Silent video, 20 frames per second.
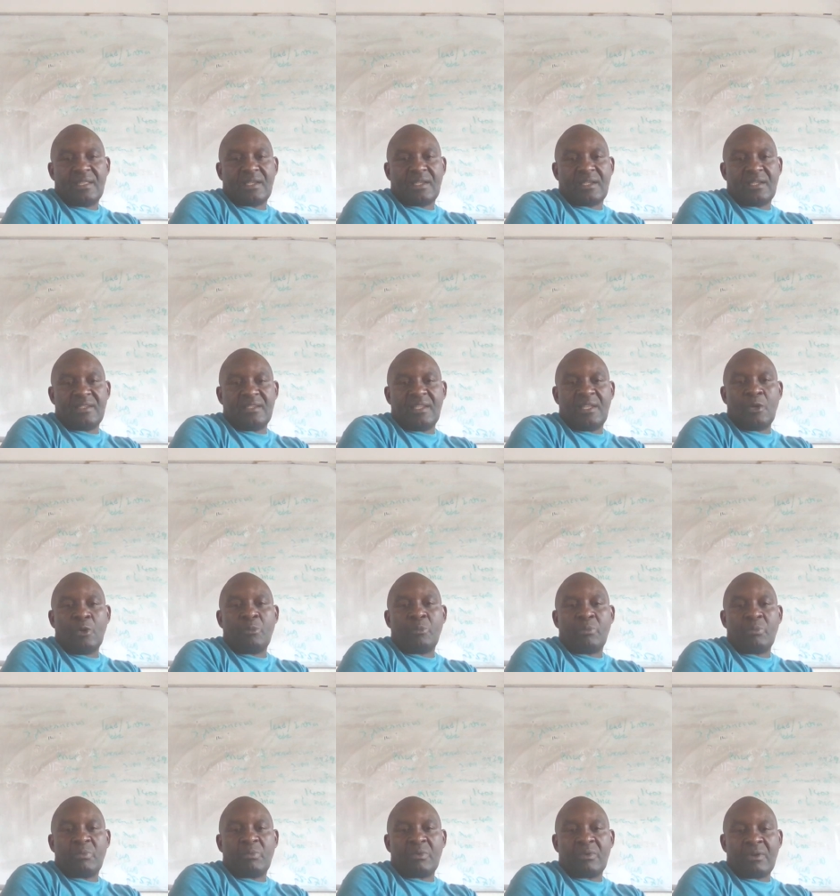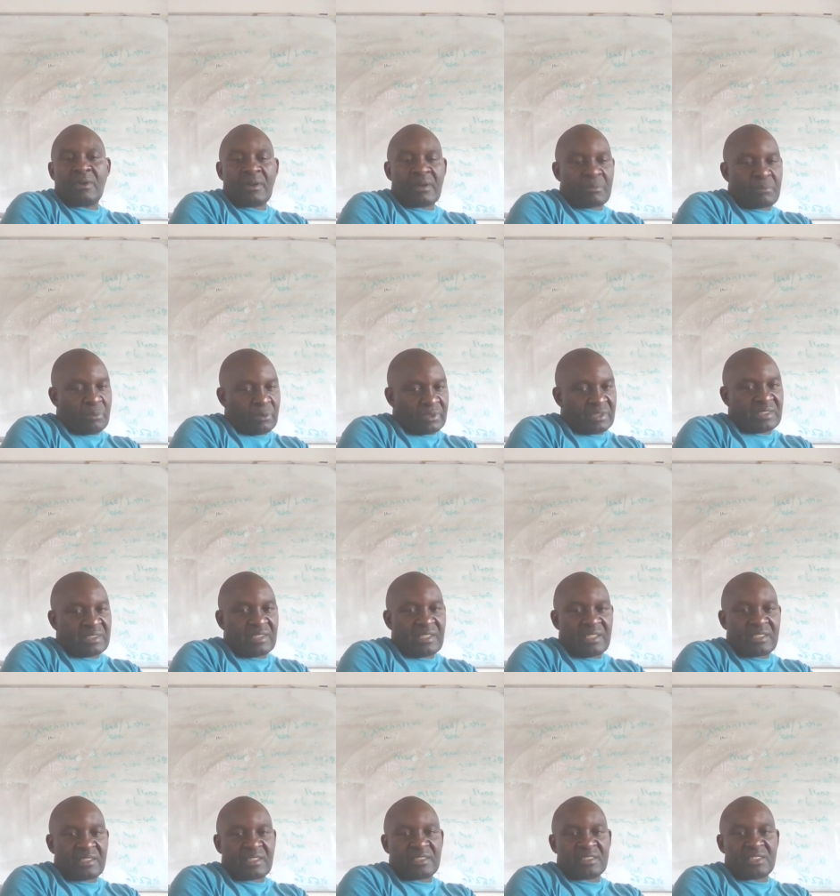Can help our reporters and
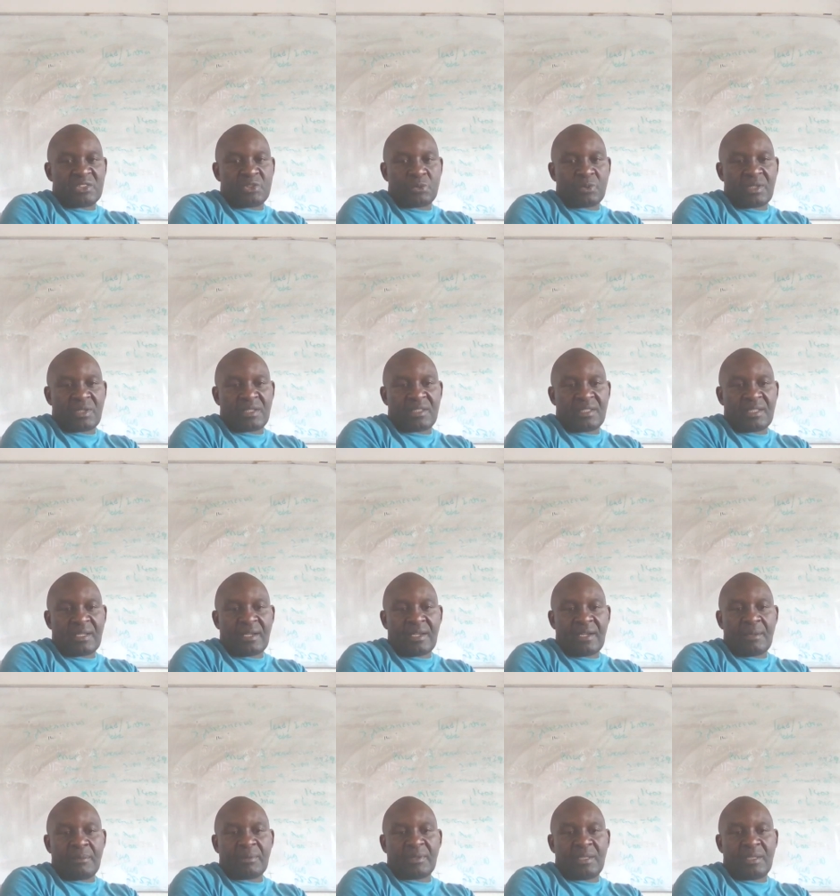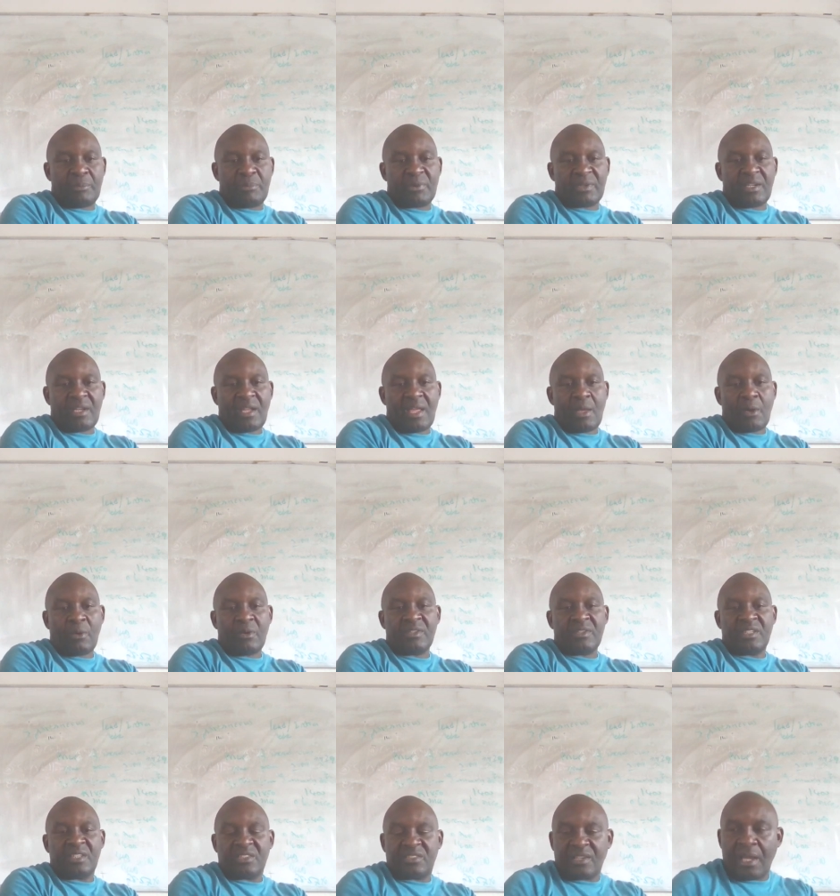editors ensure that they are keeping an eye on
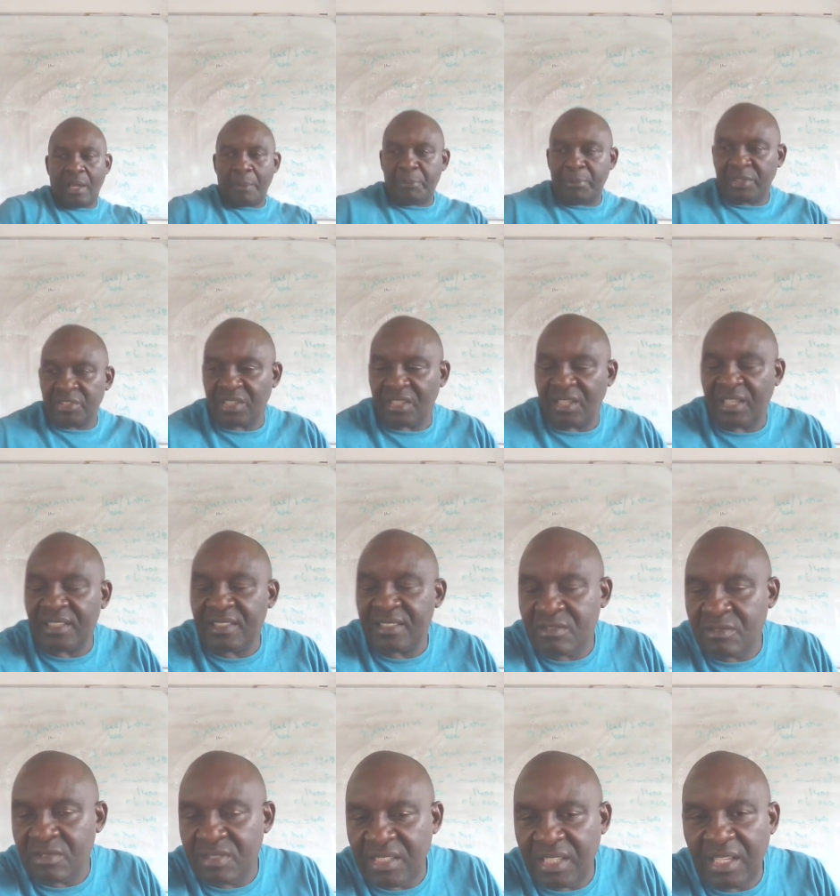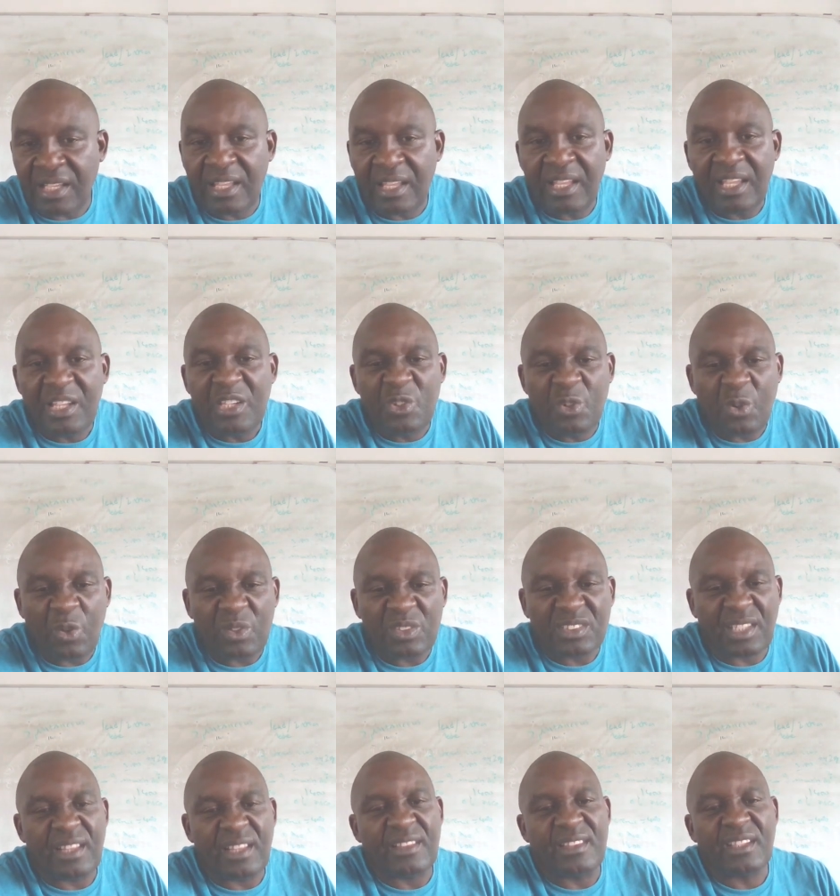the entire picture. That is to say, know
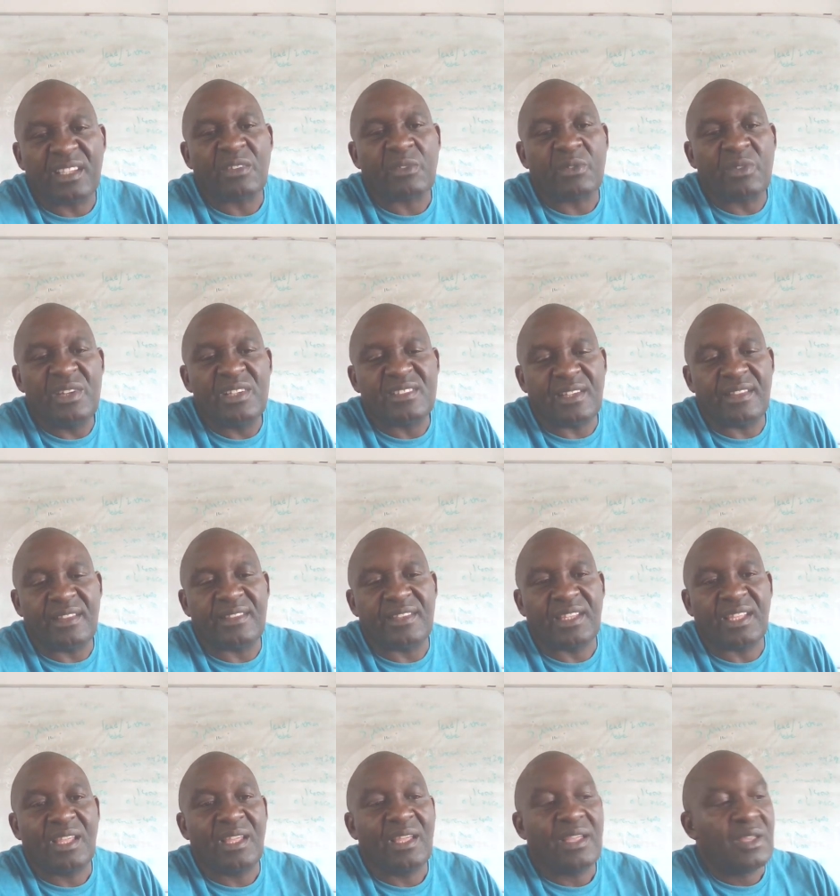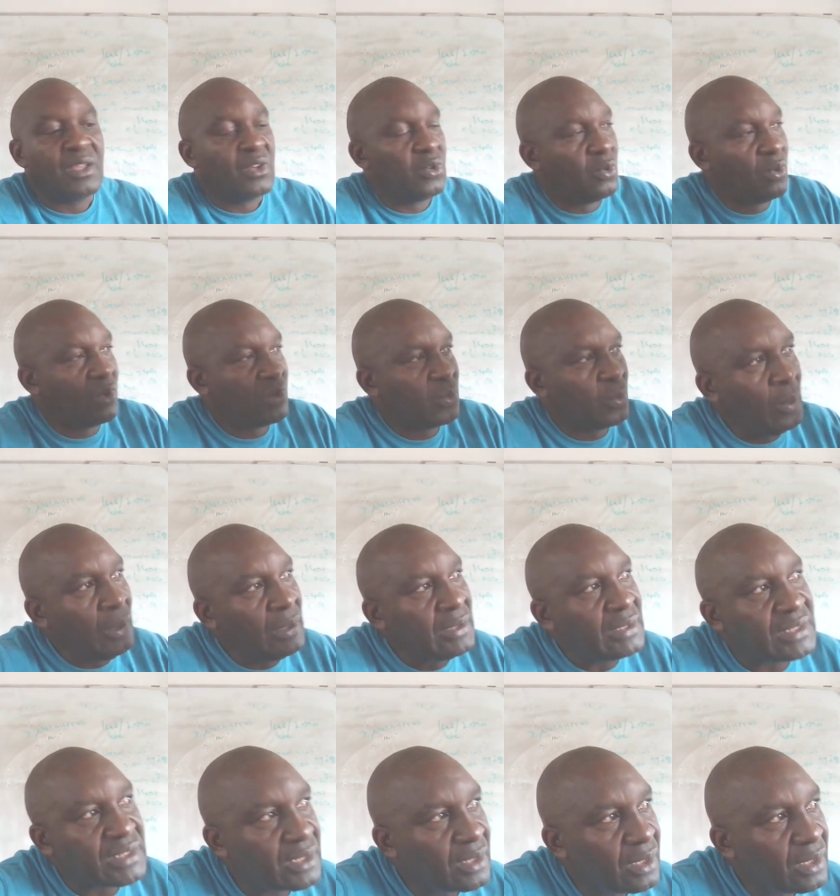something, read something, not
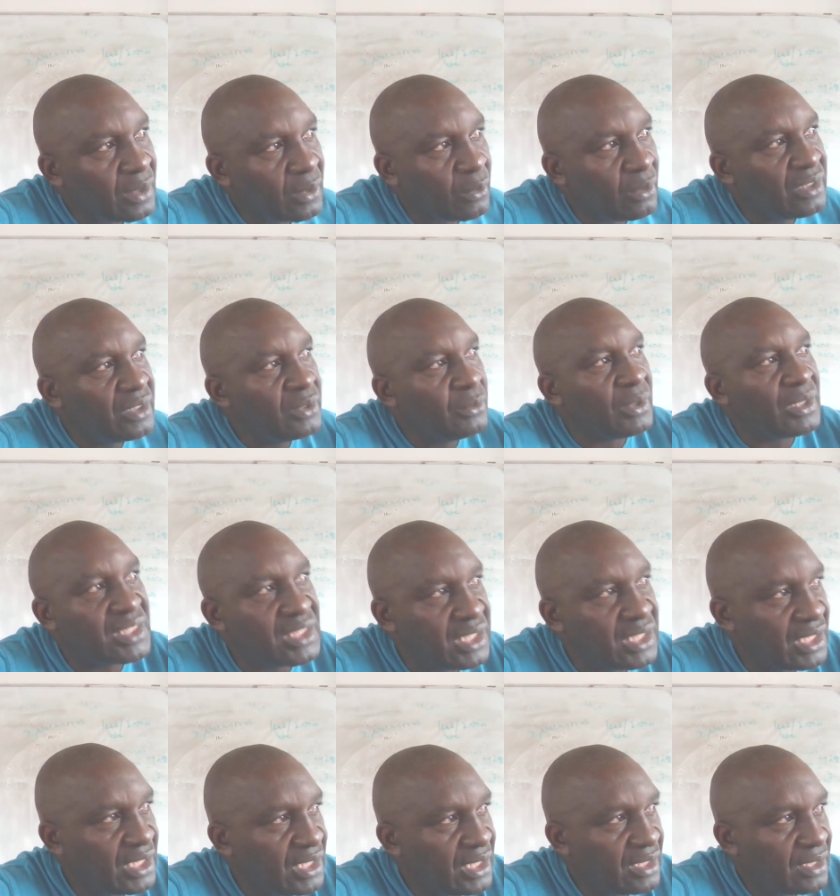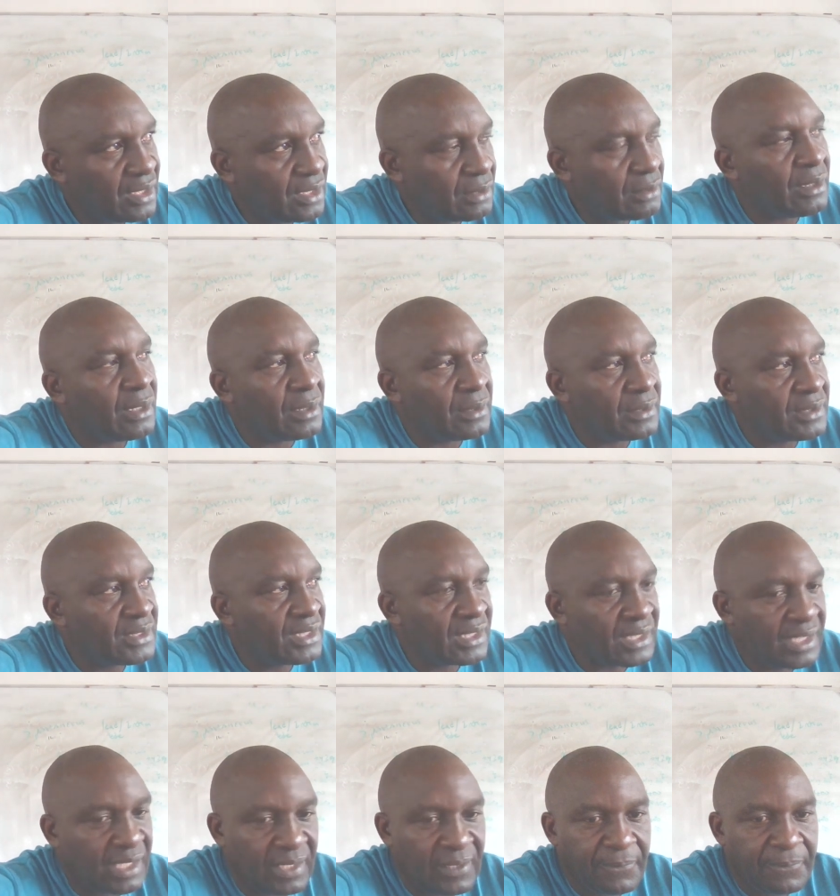once, continuously throughout.
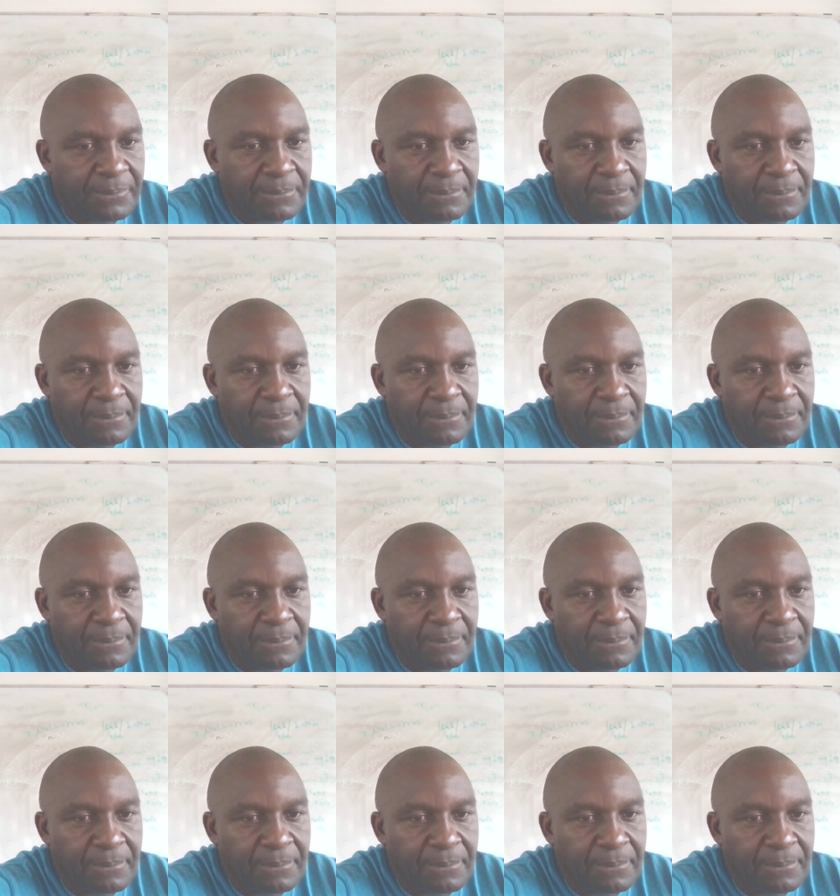Okay?